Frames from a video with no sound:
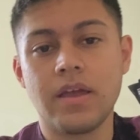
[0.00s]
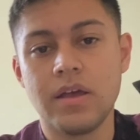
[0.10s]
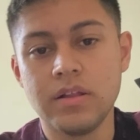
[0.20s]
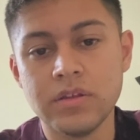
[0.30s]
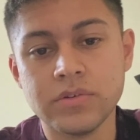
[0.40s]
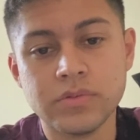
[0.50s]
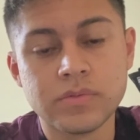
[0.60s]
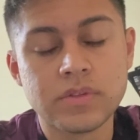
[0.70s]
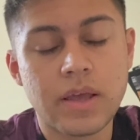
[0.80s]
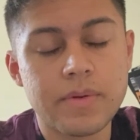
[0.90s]
Hello,
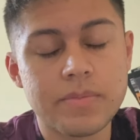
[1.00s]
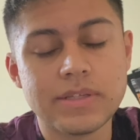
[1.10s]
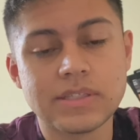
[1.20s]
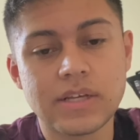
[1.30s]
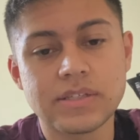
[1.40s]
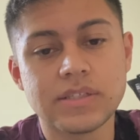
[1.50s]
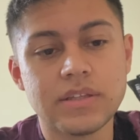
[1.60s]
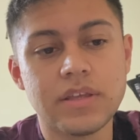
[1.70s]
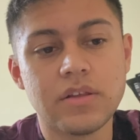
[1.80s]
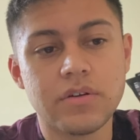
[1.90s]
I'm going to be
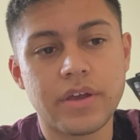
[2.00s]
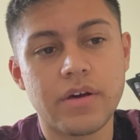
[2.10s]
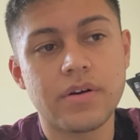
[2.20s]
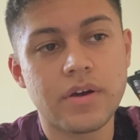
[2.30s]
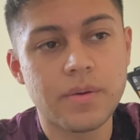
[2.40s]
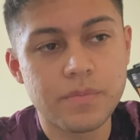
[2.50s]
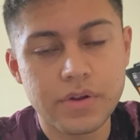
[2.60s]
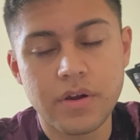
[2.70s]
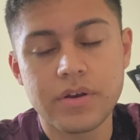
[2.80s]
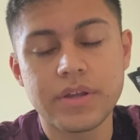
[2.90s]
discussing the learning outcome
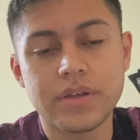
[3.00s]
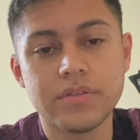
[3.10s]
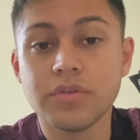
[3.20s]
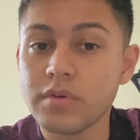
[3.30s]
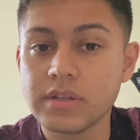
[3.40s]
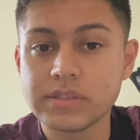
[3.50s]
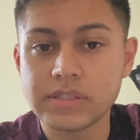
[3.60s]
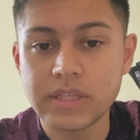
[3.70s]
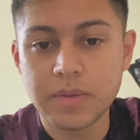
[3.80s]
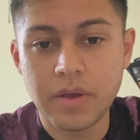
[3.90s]
regarding neurons
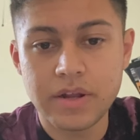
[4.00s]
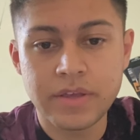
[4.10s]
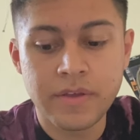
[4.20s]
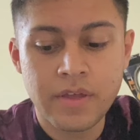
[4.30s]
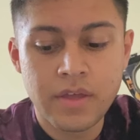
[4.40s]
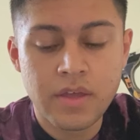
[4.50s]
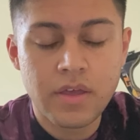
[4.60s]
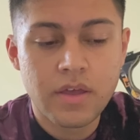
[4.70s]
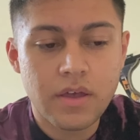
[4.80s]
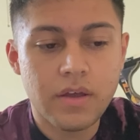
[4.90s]
in the body.
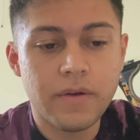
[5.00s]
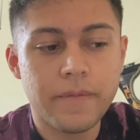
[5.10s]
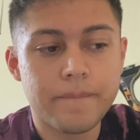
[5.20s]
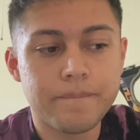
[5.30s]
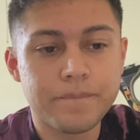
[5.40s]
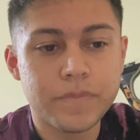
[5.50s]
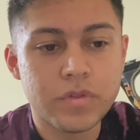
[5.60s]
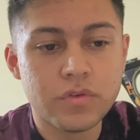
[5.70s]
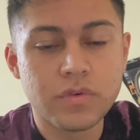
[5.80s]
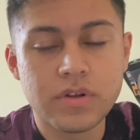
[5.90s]

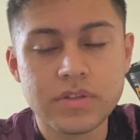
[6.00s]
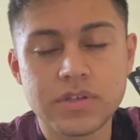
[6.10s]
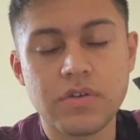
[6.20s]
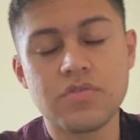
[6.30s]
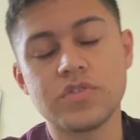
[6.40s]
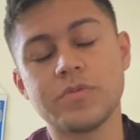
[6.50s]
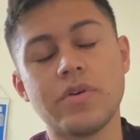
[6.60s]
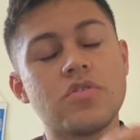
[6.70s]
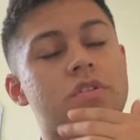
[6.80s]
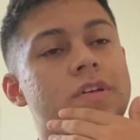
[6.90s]
Neurons are just
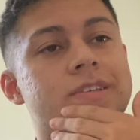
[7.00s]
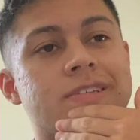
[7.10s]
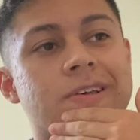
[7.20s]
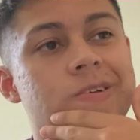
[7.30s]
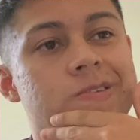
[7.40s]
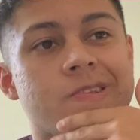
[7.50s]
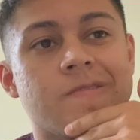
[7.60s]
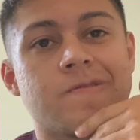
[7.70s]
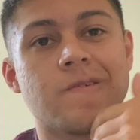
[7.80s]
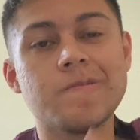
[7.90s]
specialized cells
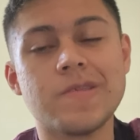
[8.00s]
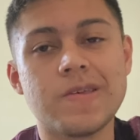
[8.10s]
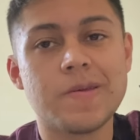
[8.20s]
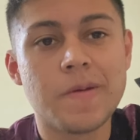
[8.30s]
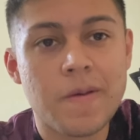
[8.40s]
that form the